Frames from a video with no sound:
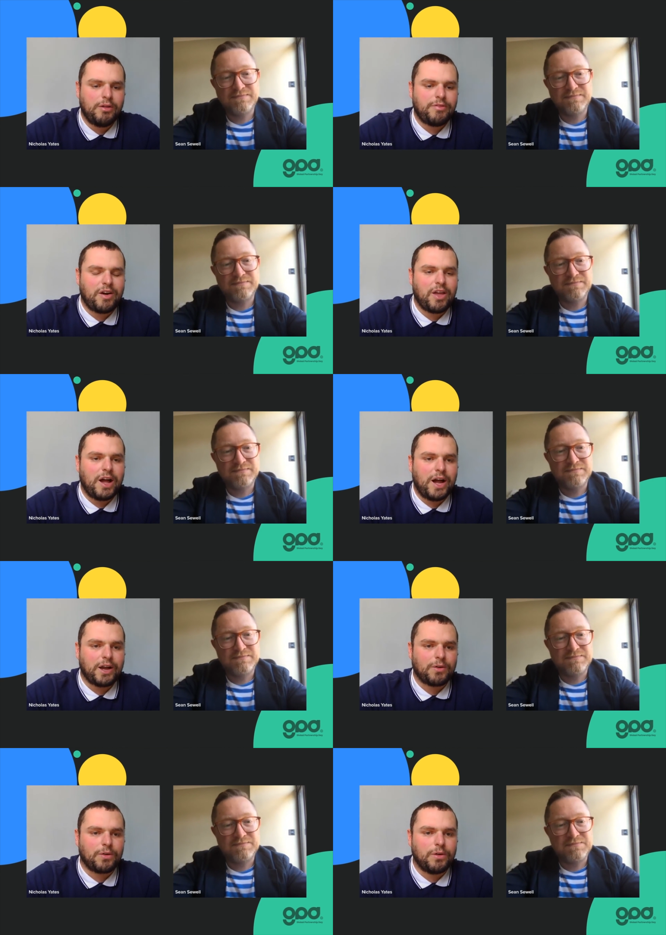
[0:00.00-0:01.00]
Speaker 1: very
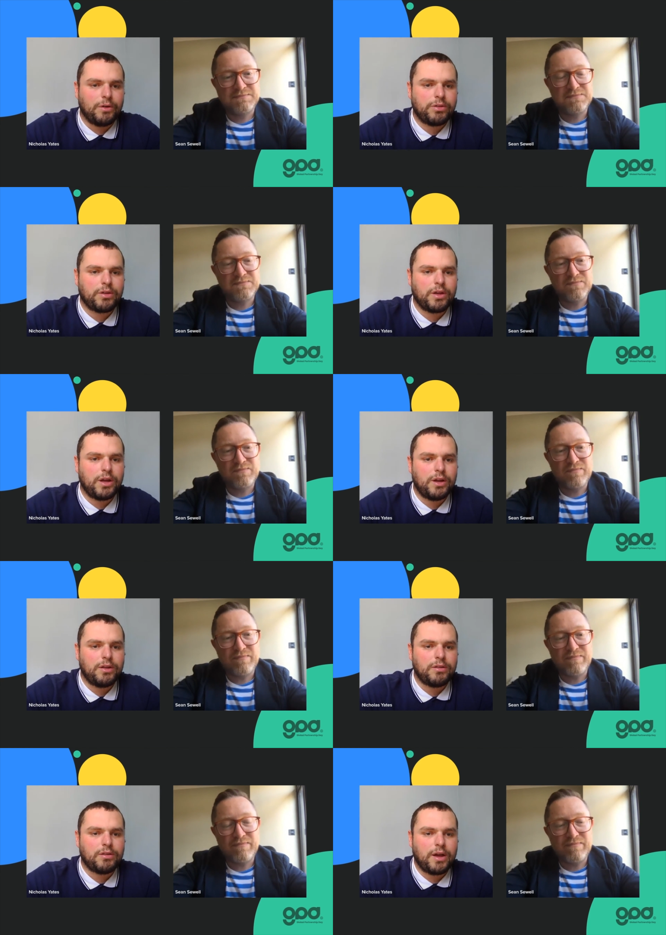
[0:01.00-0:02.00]
high growth,
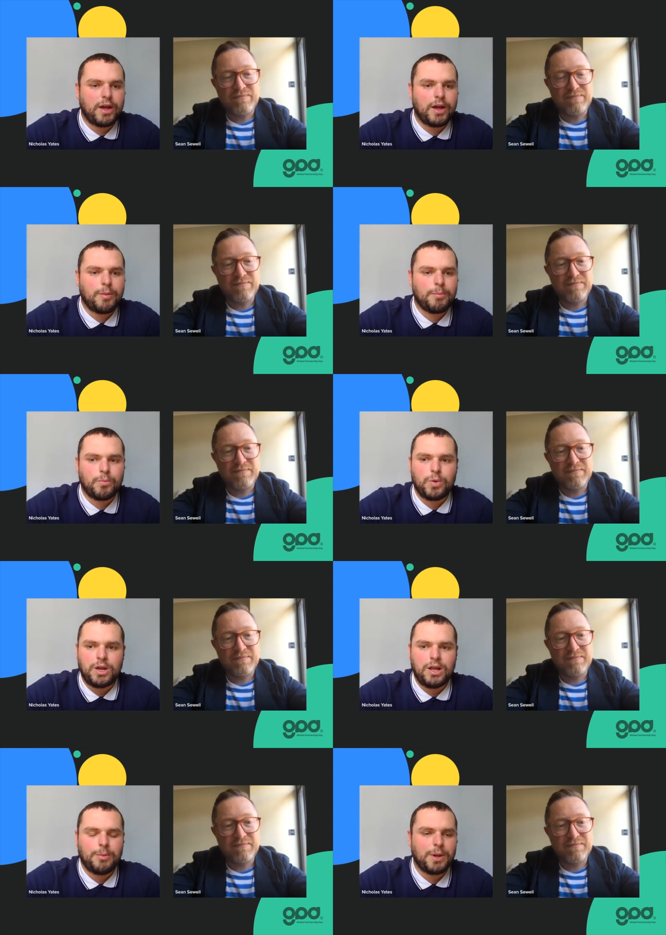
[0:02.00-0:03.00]
and um, we
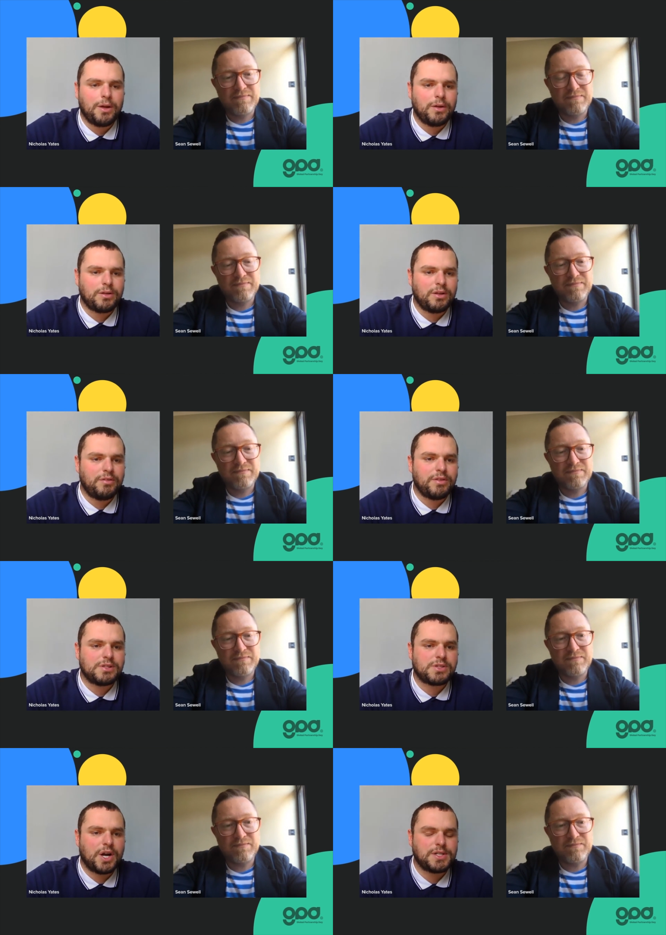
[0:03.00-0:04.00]
need to be able to deliver
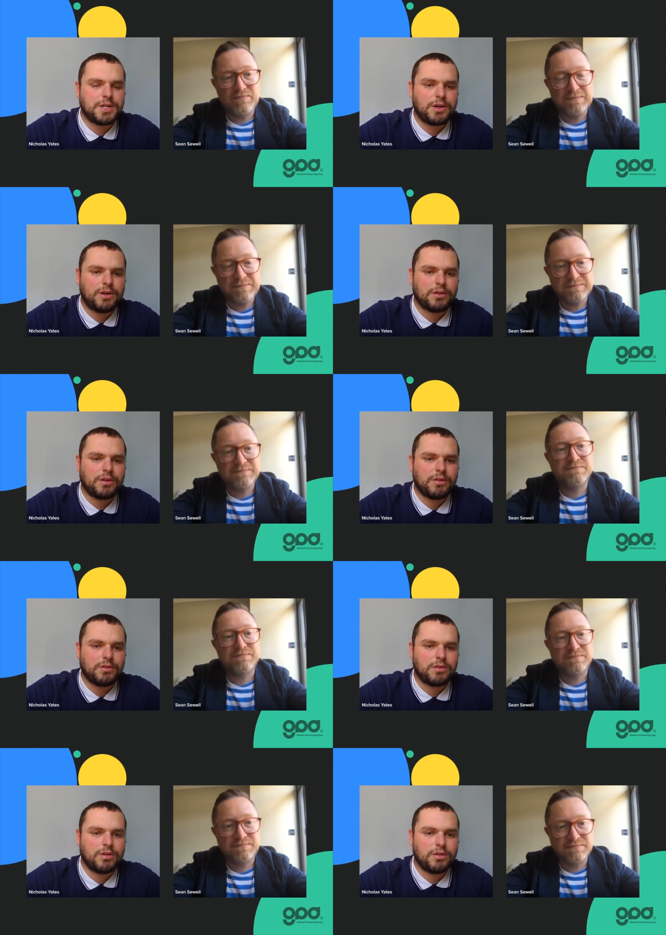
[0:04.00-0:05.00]
the strategy in order
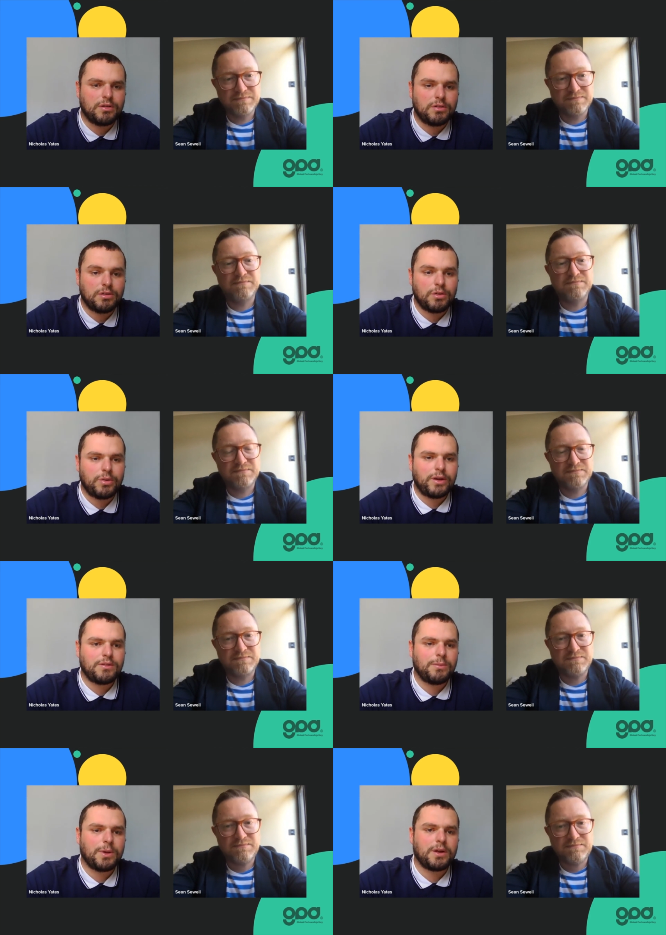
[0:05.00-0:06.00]
to, to do
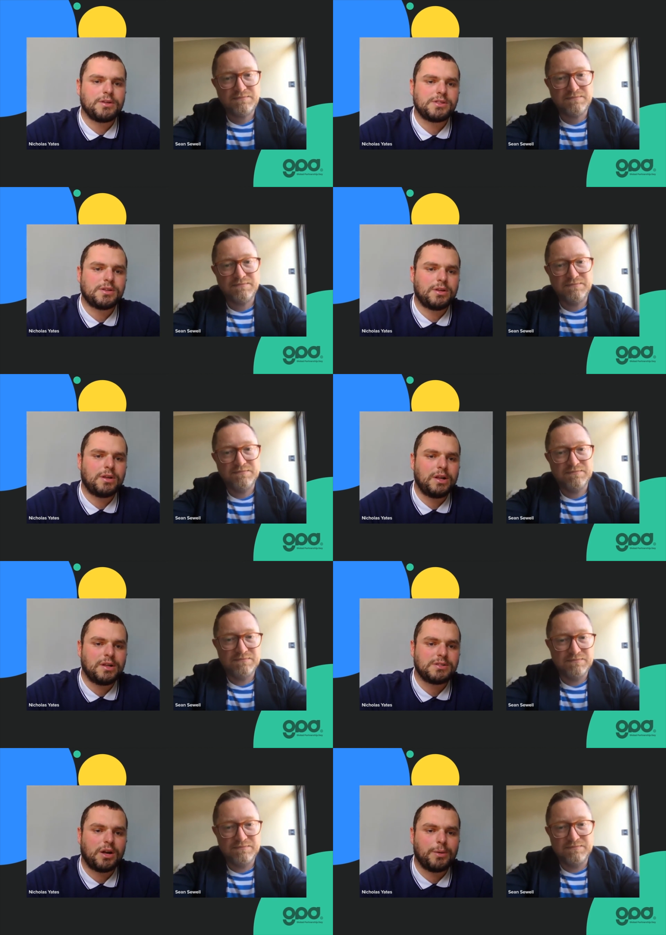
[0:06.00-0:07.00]
that, to be honest. And
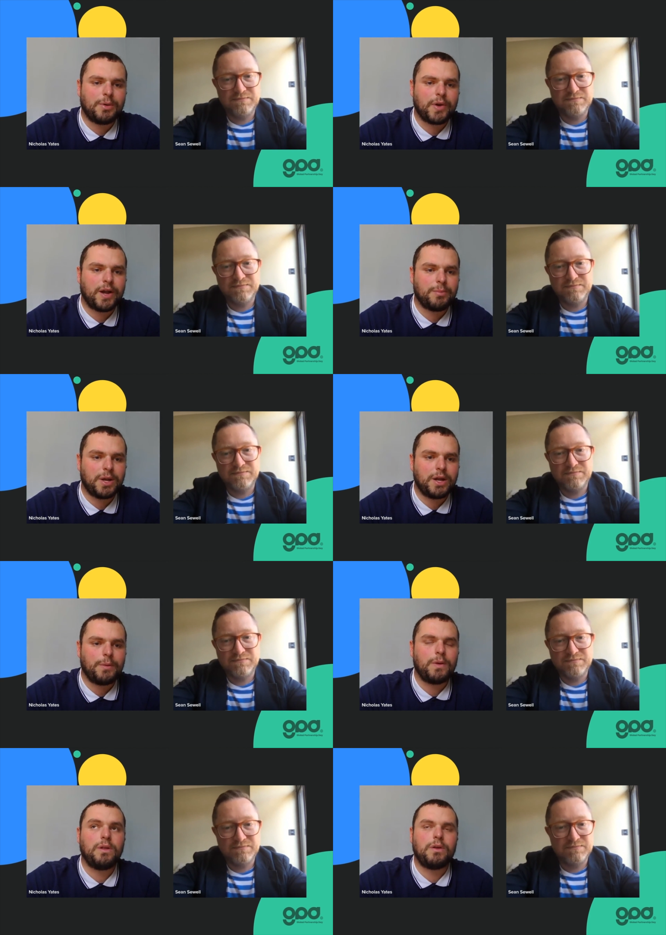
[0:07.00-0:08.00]
it's all about kind of being
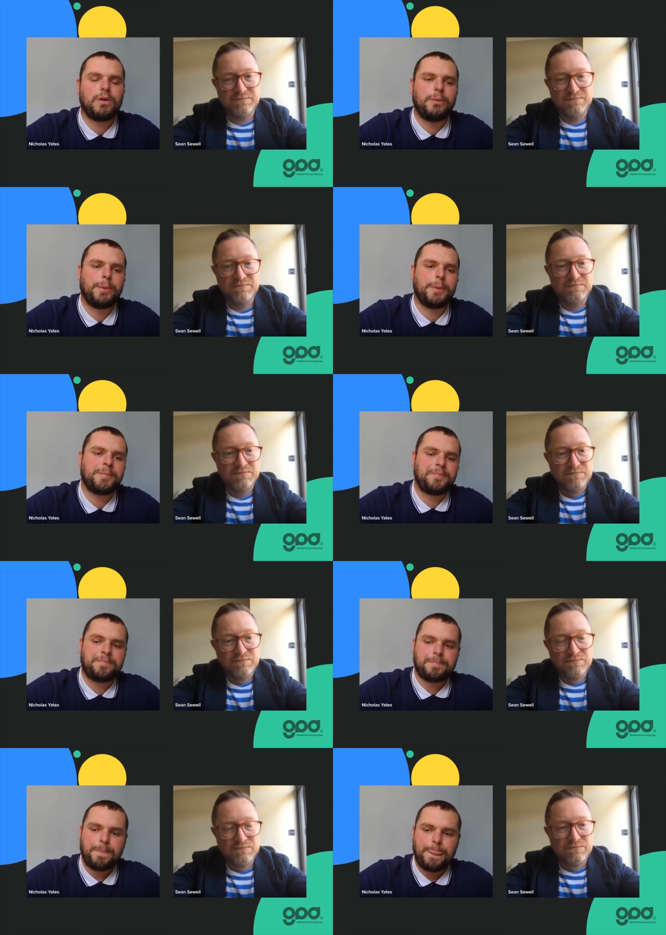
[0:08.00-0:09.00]
able to look up
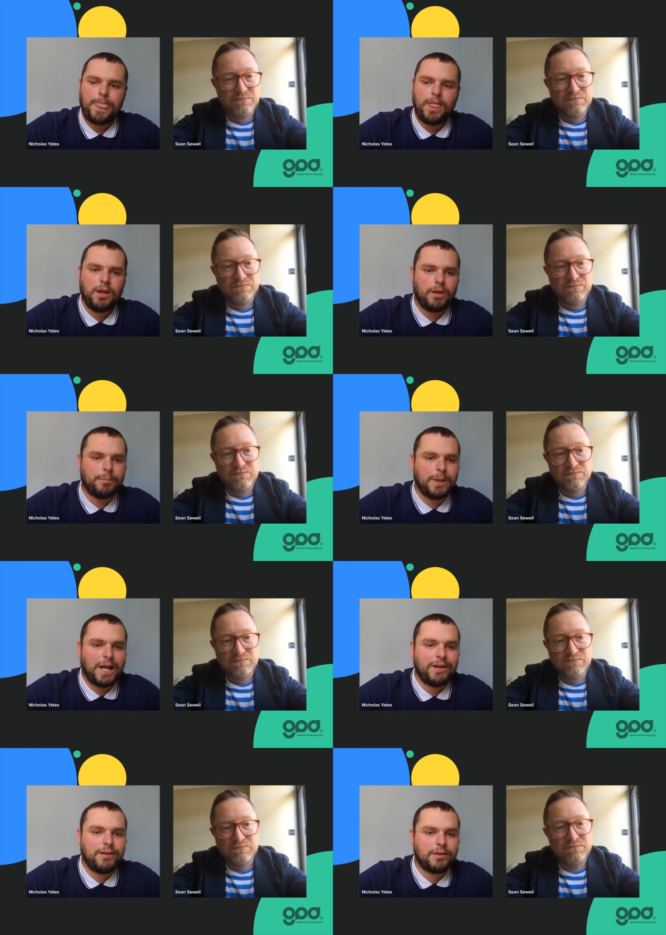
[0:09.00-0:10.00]
and
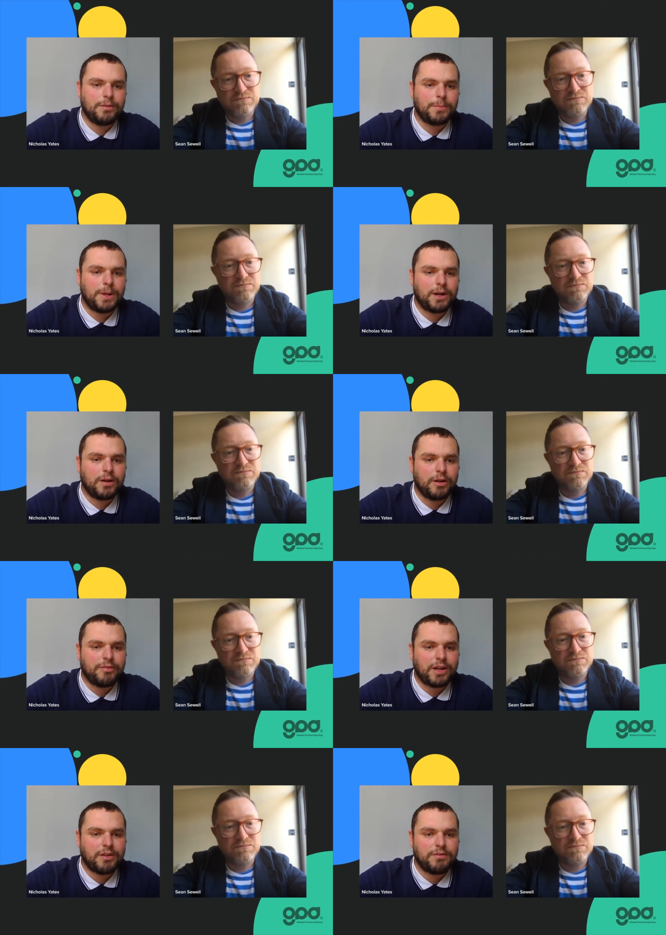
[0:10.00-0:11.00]
plan and plan
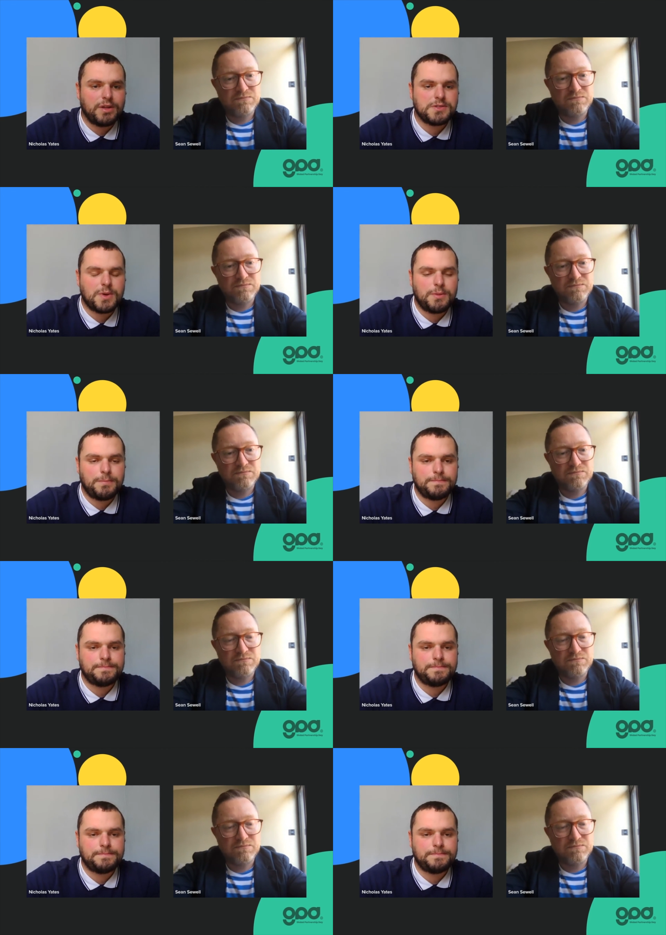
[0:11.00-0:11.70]
effectively as well.